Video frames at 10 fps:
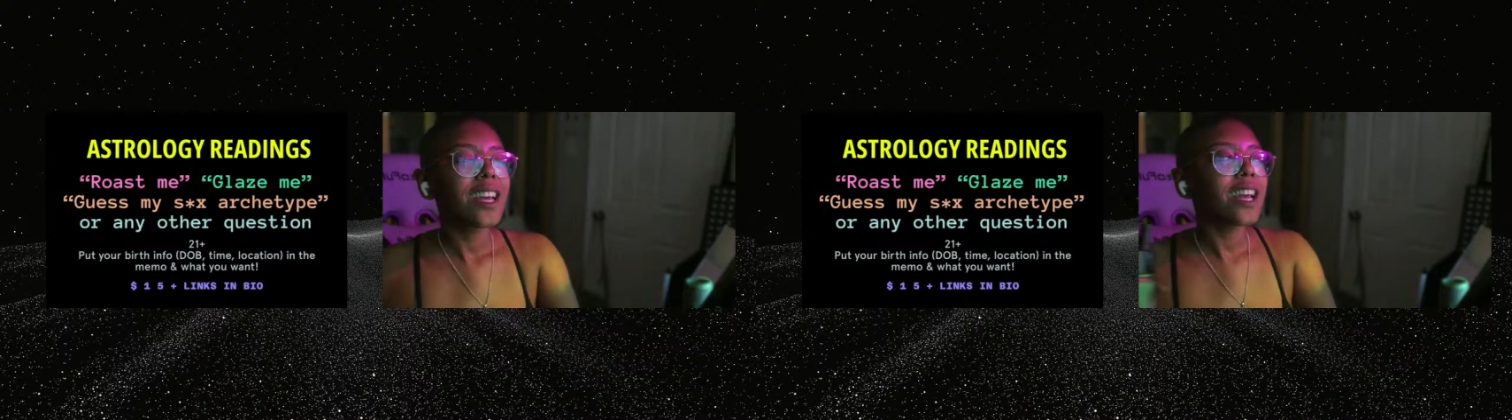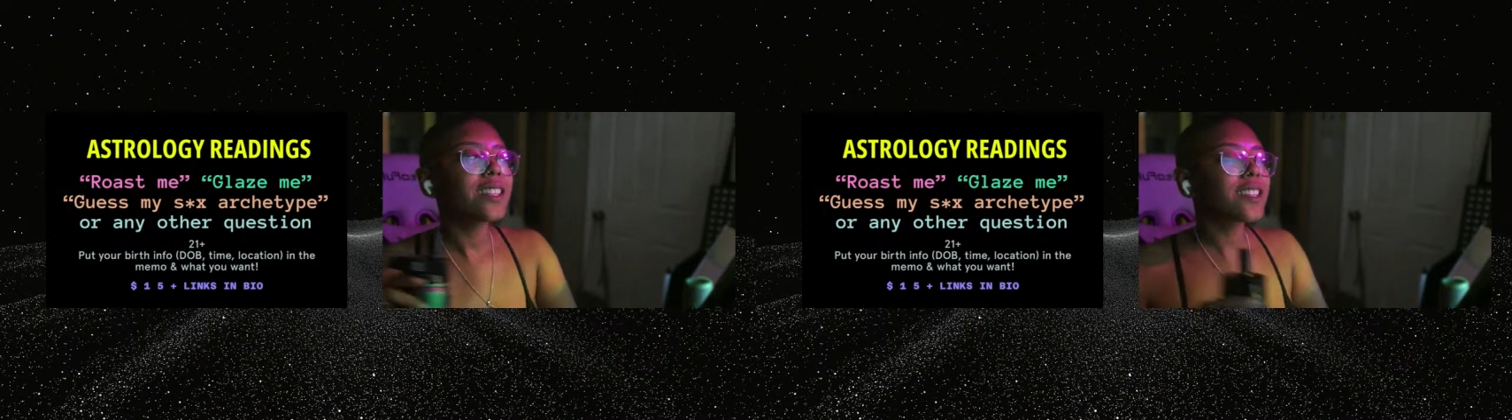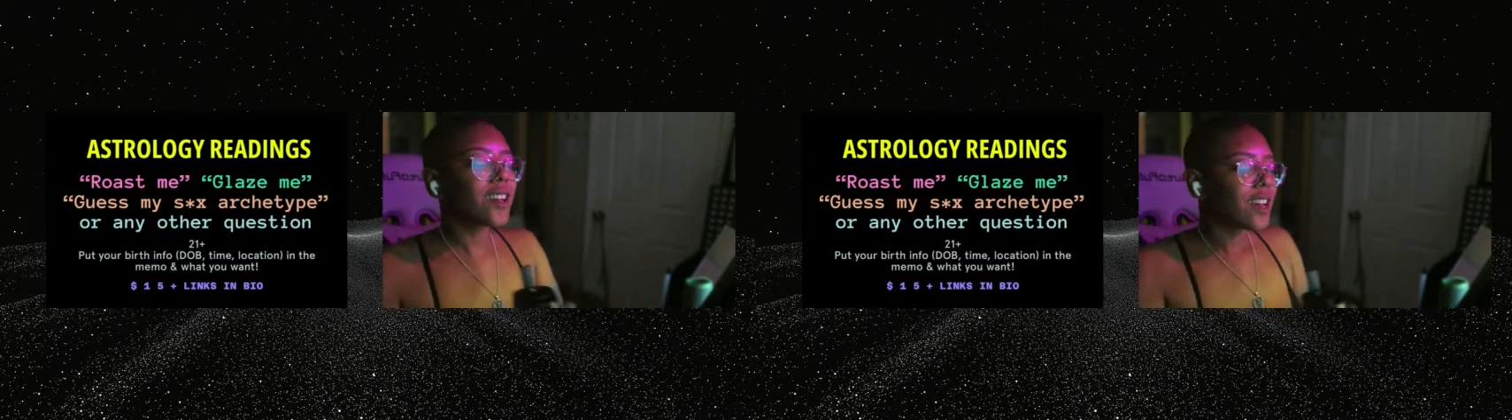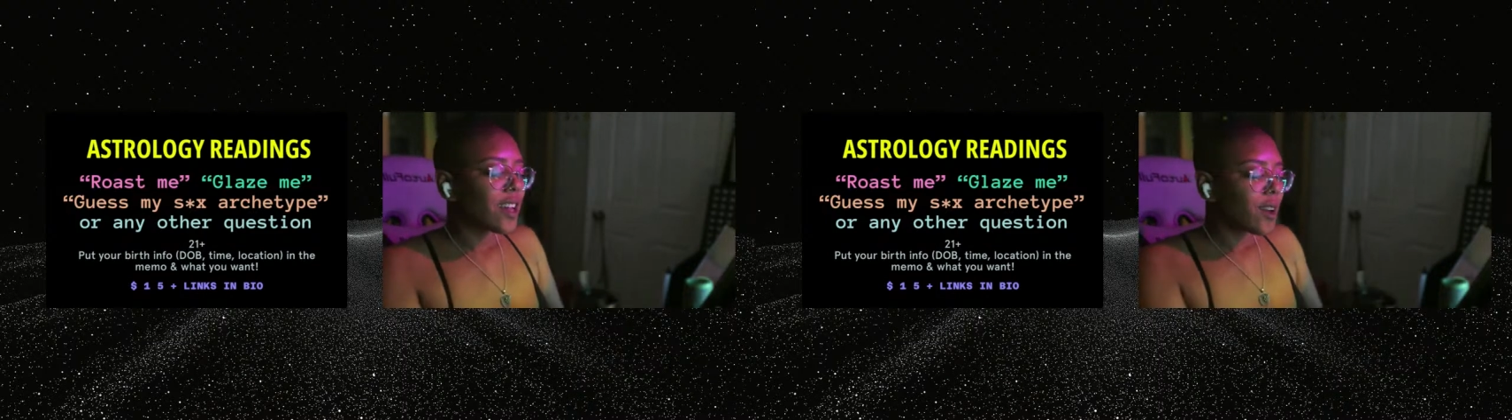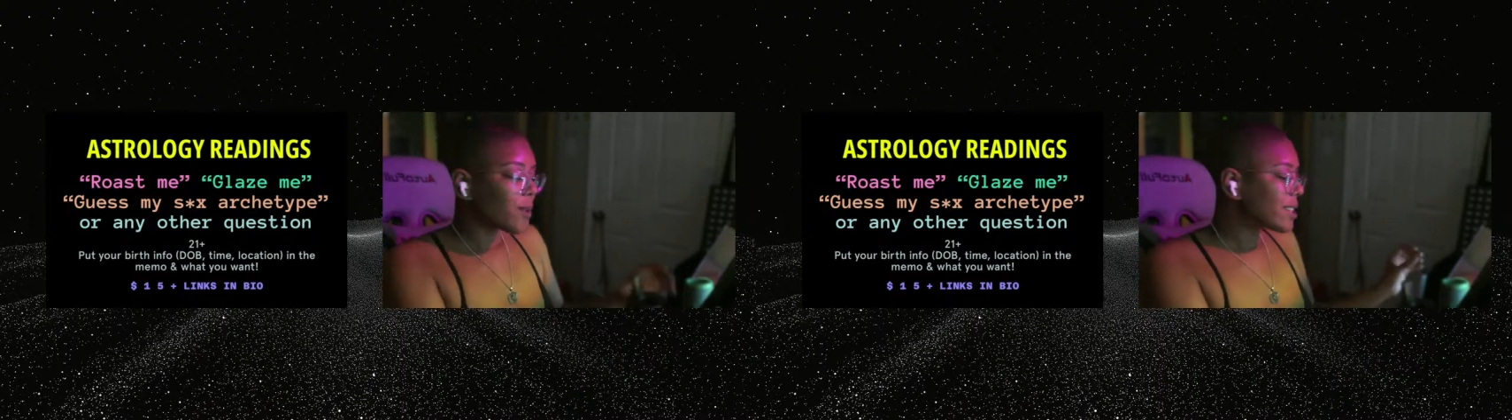It's
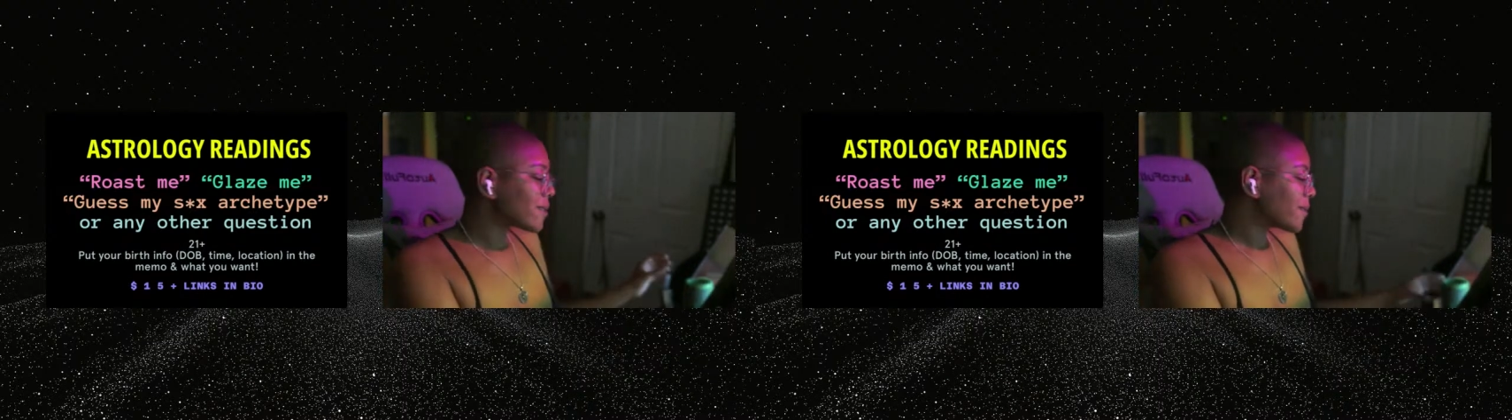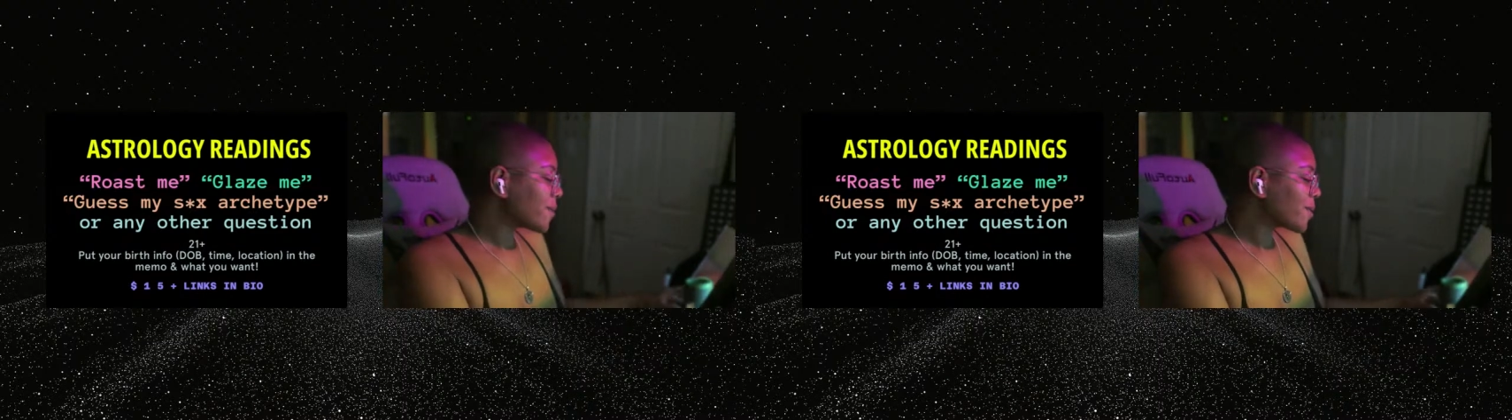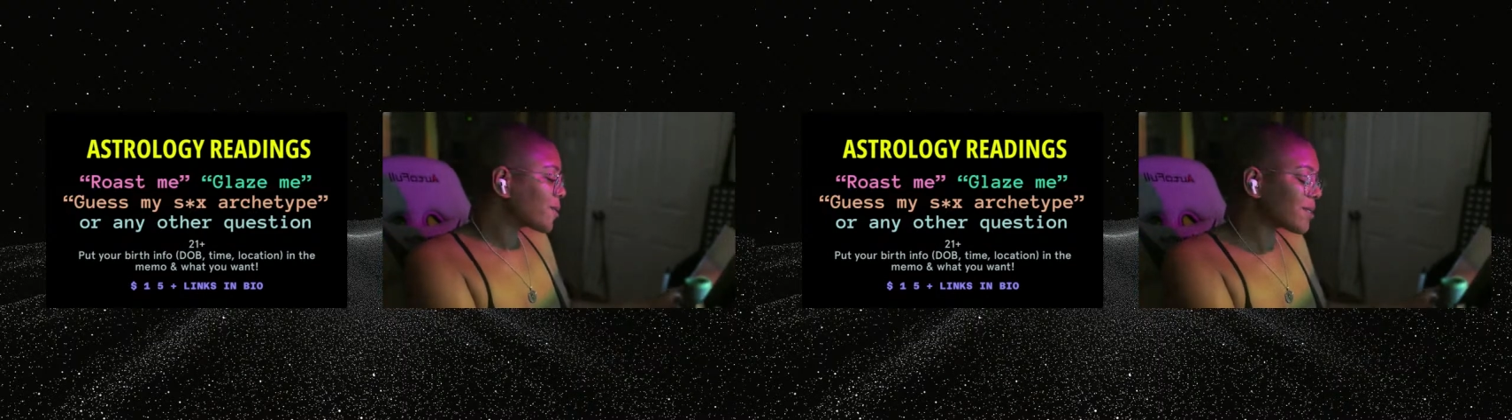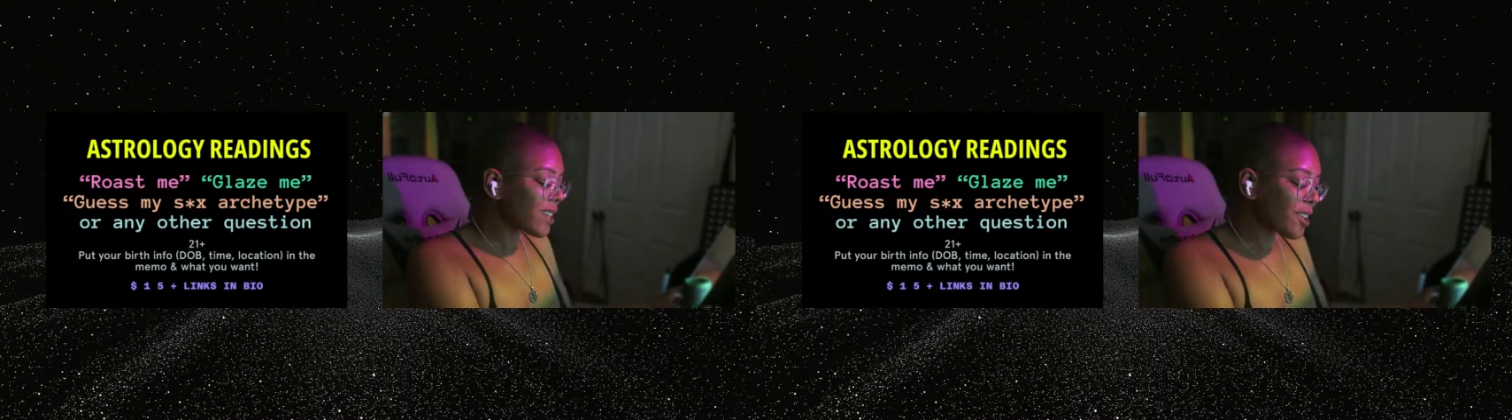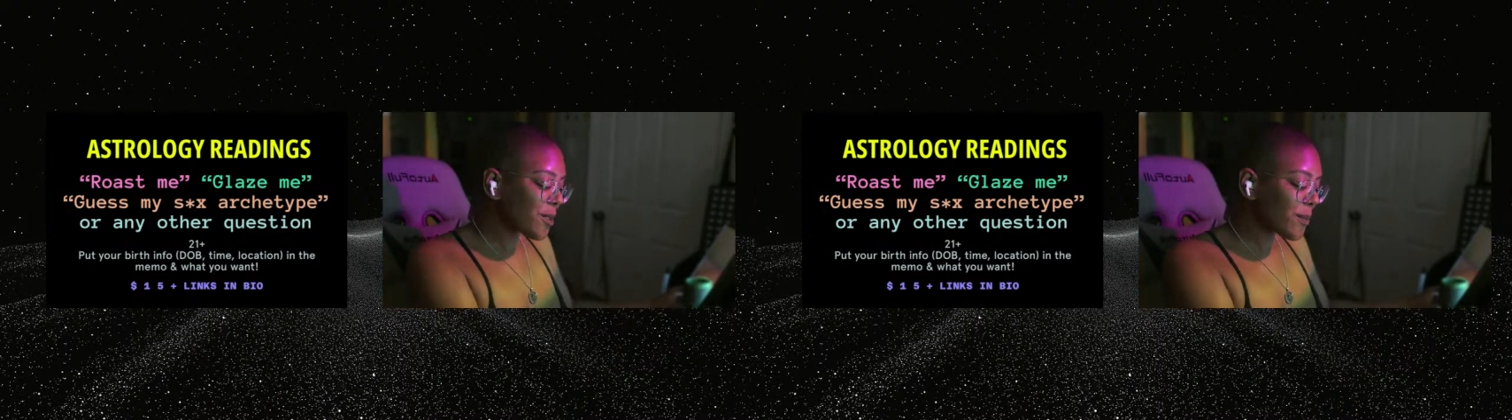with you
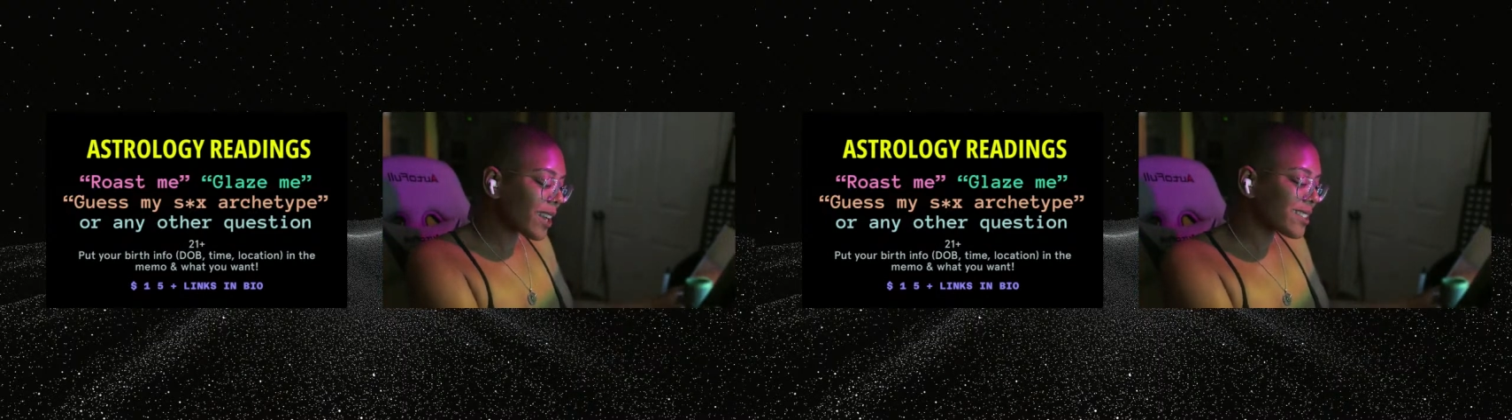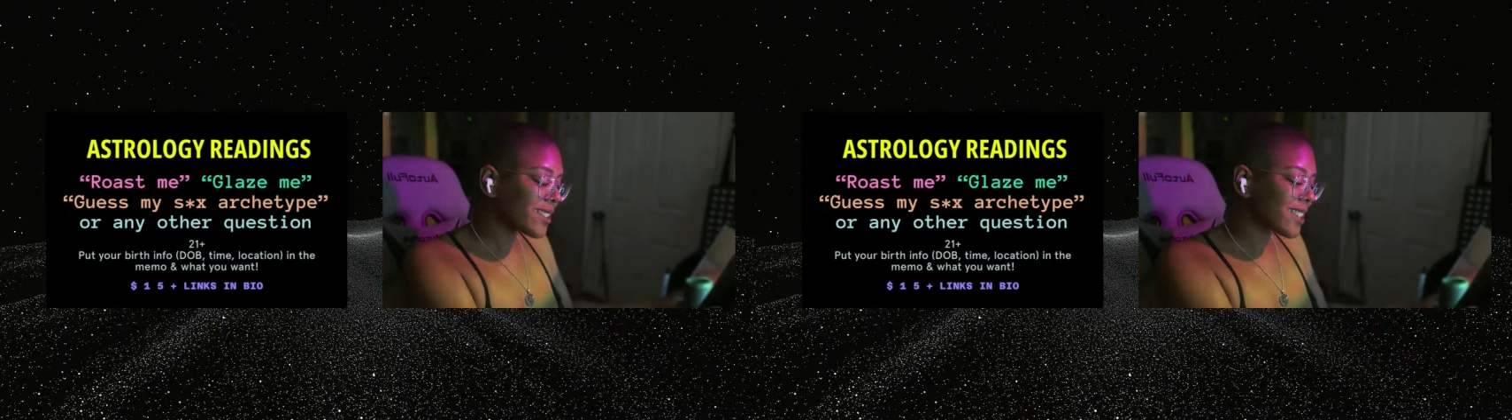Saturn in Pisces,